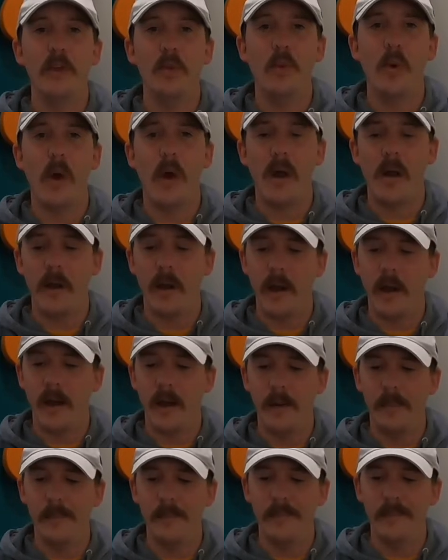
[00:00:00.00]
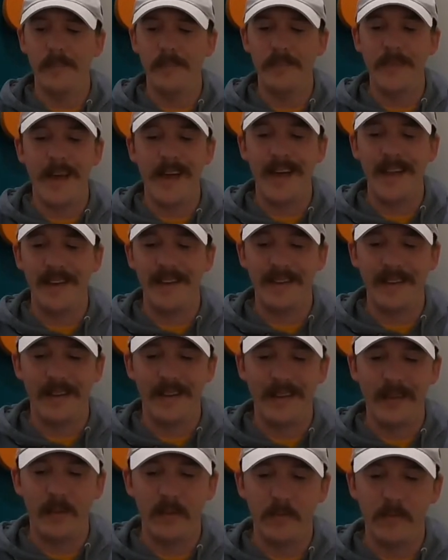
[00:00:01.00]
you are not
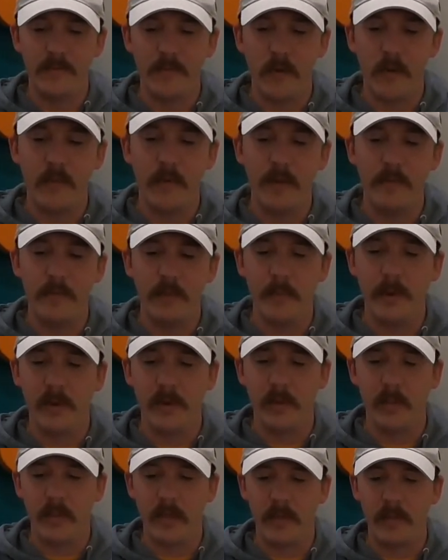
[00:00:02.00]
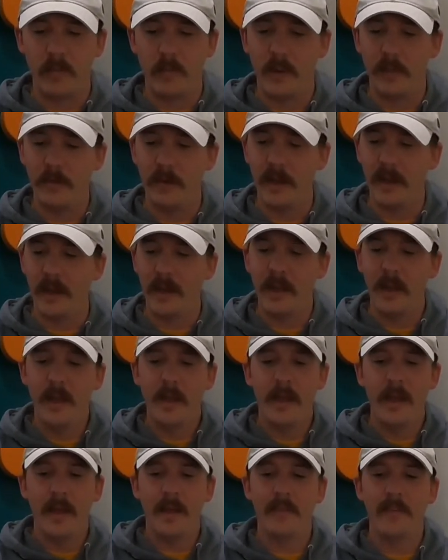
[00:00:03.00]
fully familiar with a swim jig,
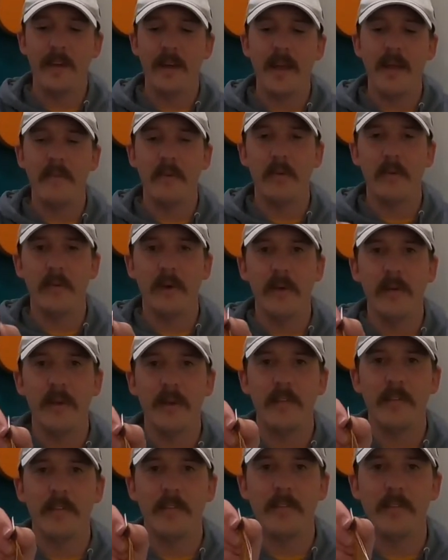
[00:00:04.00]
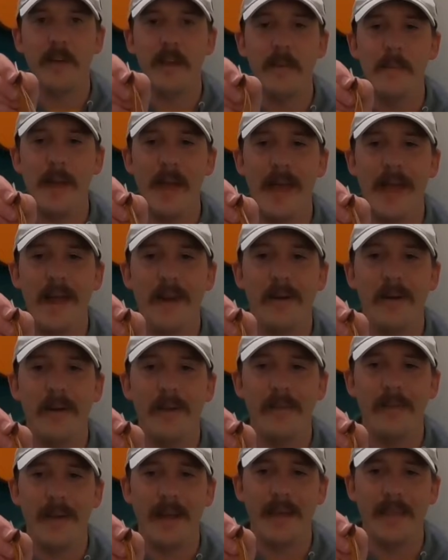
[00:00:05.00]
it's going to have a really slim head on
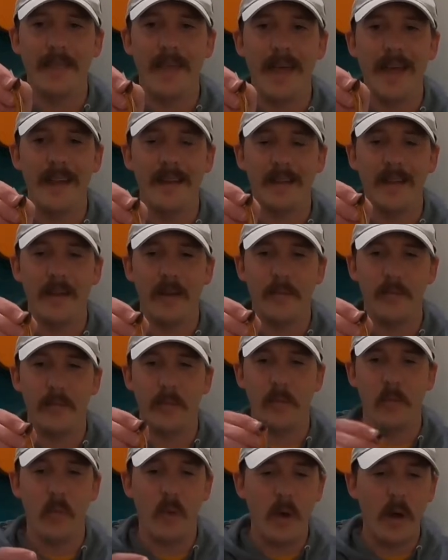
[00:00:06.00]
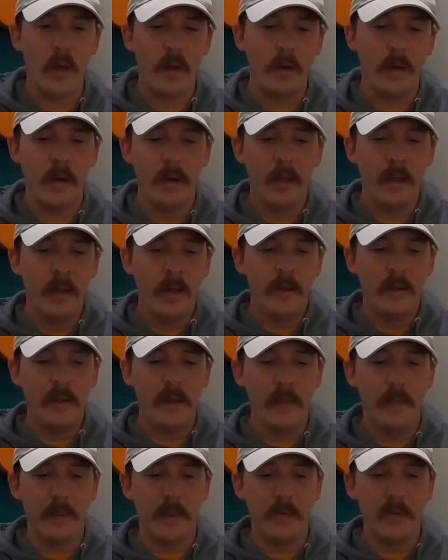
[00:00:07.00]
it like that to cut through the water,
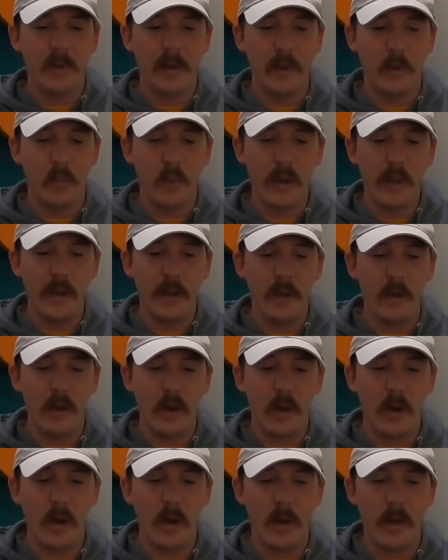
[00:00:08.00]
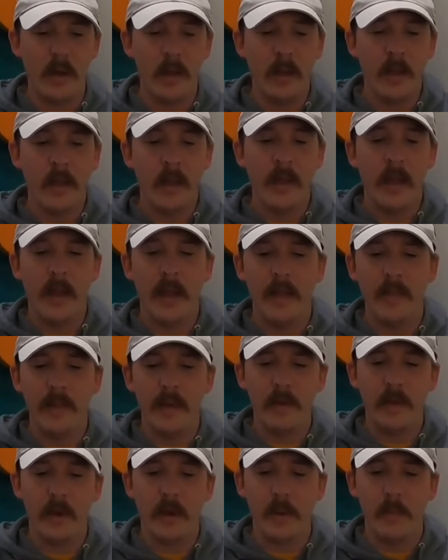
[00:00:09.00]
typically a weed guard, and
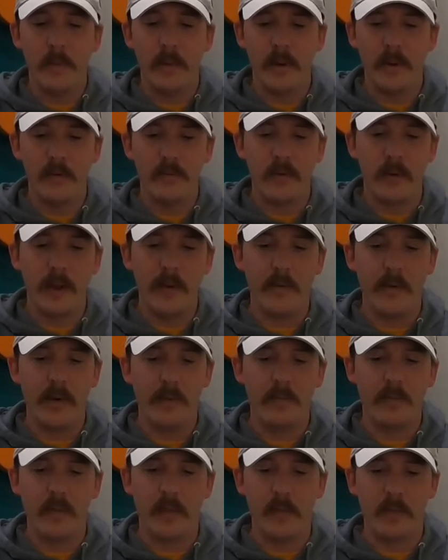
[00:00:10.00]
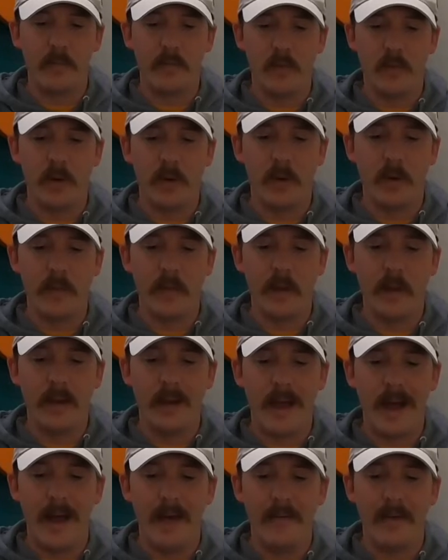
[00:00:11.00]
then you're going to put a trailer of some sort on
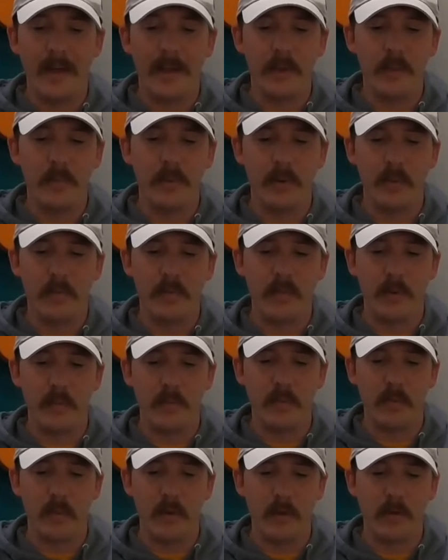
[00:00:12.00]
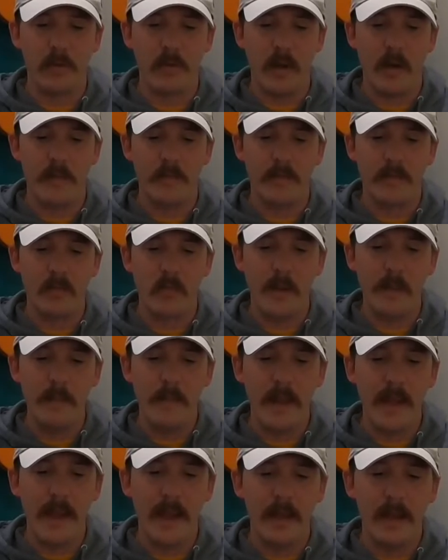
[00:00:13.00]
there. I like to put some sort of soft swim
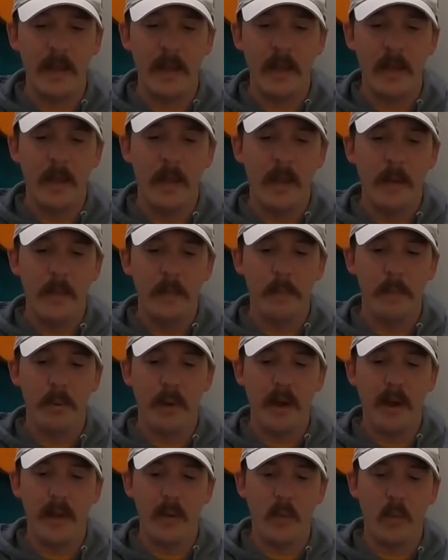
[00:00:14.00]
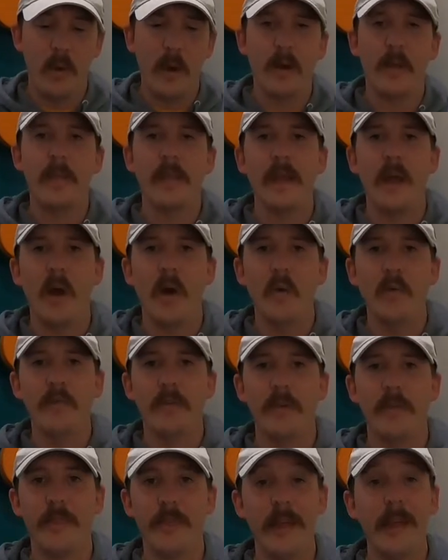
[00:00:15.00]
bait, but where the
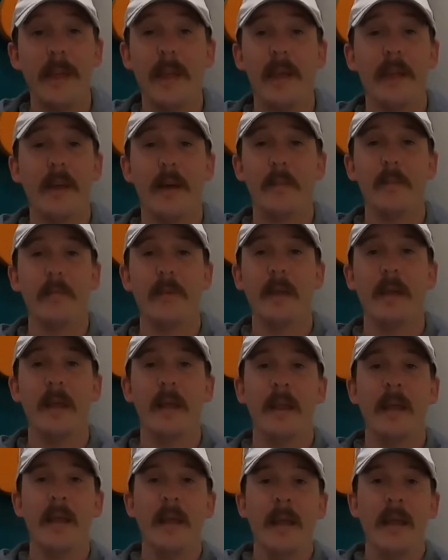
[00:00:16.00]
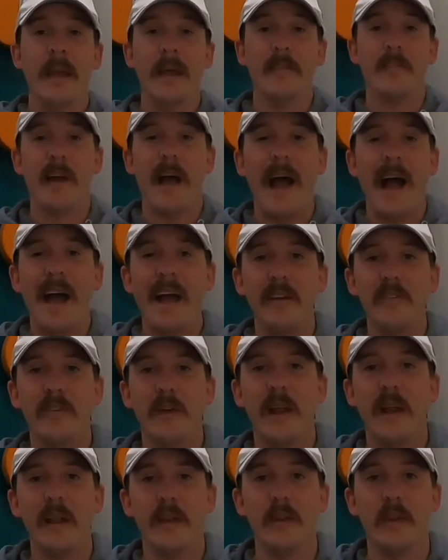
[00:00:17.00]
overthinking comes in is I
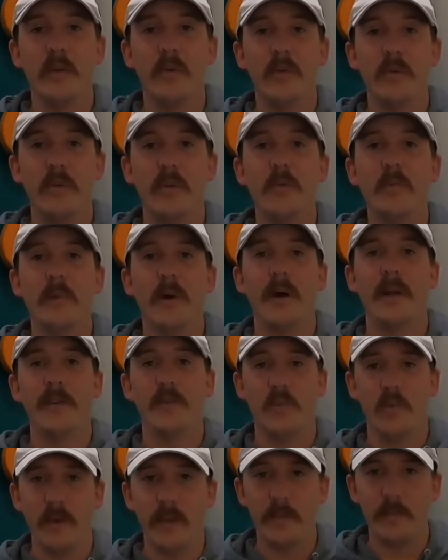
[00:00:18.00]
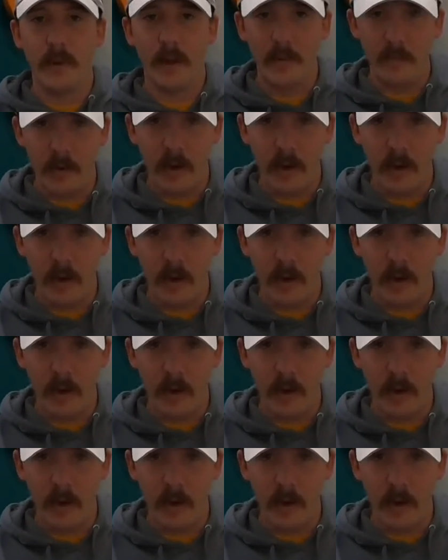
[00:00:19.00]
try to do too much with my